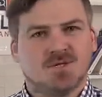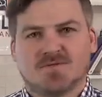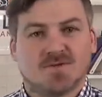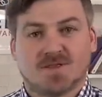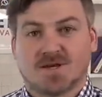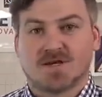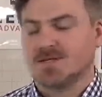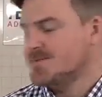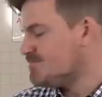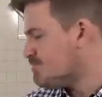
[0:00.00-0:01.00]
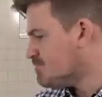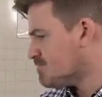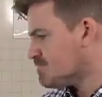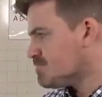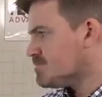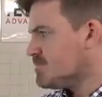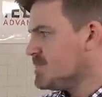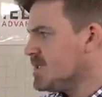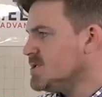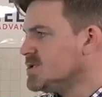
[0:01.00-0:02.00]
different things.
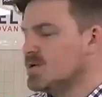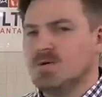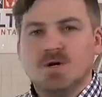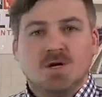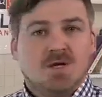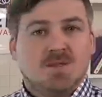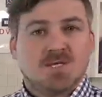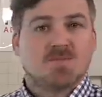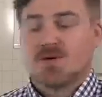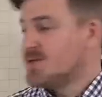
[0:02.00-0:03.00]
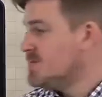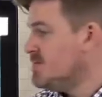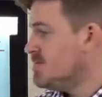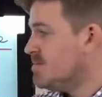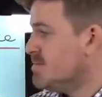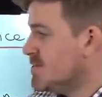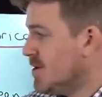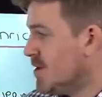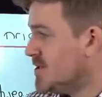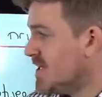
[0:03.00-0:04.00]
So this person
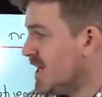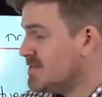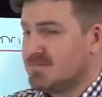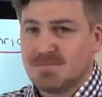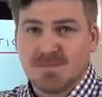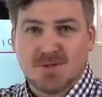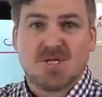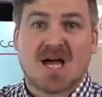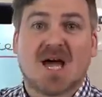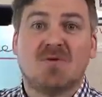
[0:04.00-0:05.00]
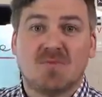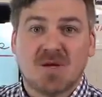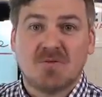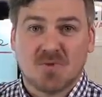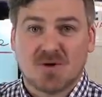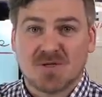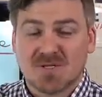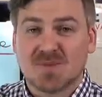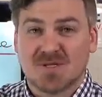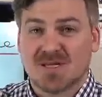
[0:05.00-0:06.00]
learned that you can repeat words
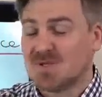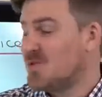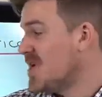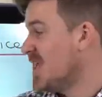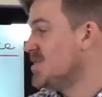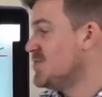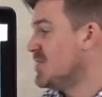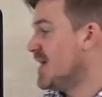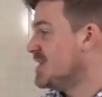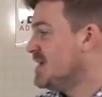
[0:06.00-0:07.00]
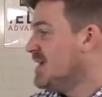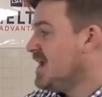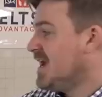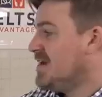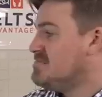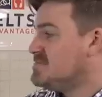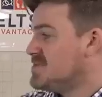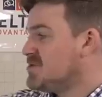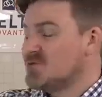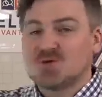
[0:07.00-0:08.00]
if it's okay to do that.
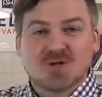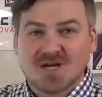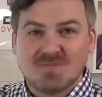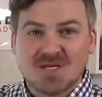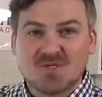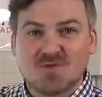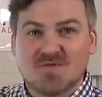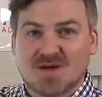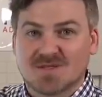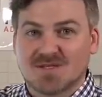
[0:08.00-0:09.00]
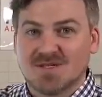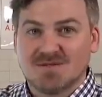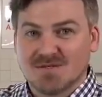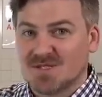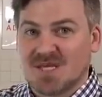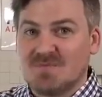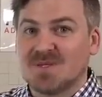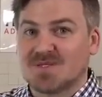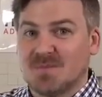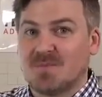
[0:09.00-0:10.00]
Don't try and be too fancy. Just keep
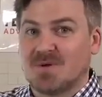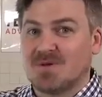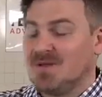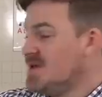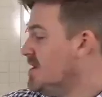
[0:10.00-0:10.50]
it simple.